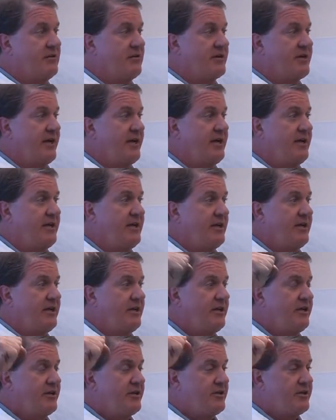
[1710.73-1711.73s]
Okay,
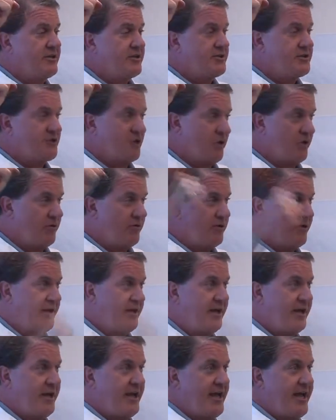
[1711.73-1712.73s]
so
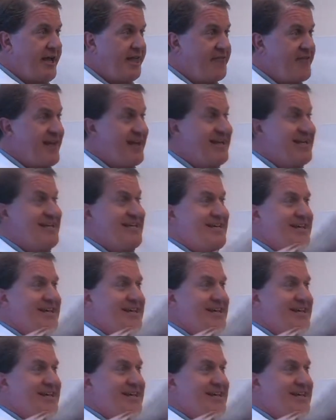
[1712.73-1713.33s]
if they